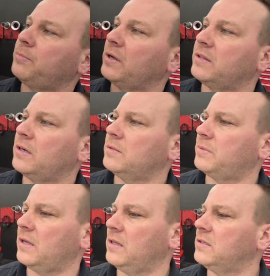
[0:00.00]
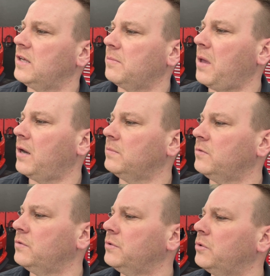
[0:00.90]
right there and probably intake
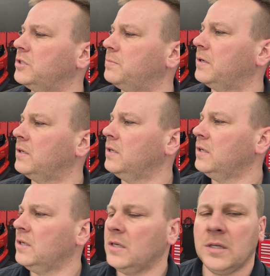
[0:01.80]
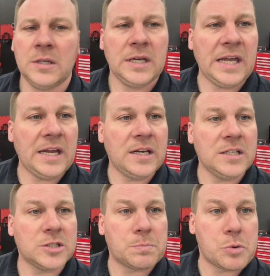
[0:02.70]
manifold noise, but it
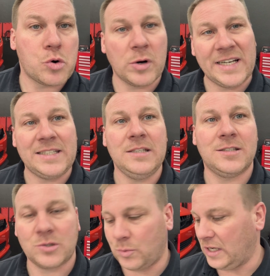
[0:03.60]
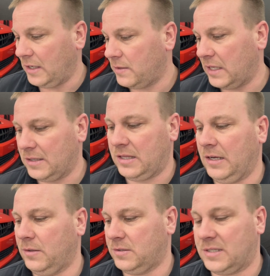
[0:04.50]
is pretty sweet. That
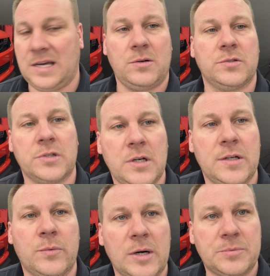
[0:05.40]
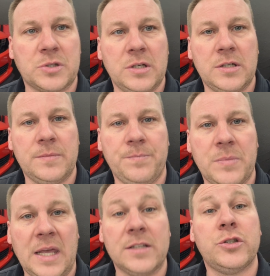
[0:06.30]
thing sounds good, rips good.
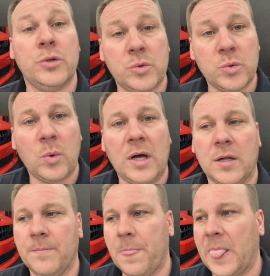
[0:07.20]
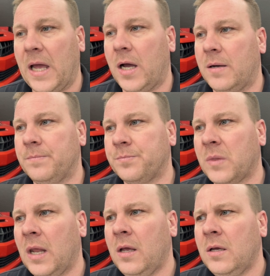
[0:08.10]
It tuned well.
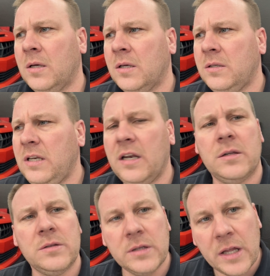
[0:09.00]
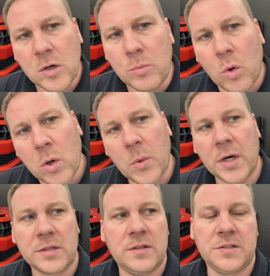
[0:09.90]
Need a little more
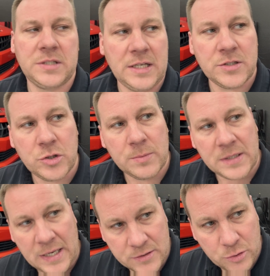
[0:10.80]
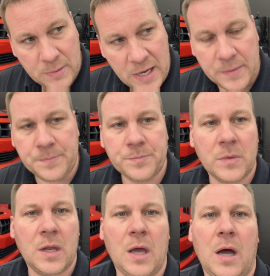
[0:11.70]
work than the Stage 2, but not too bad.
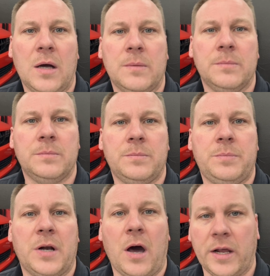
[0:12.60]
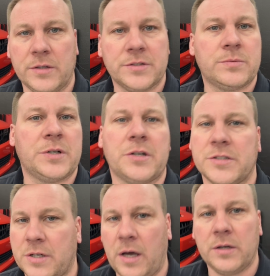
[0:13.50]
But idles,
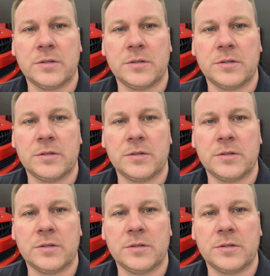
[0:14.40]
returns to idle,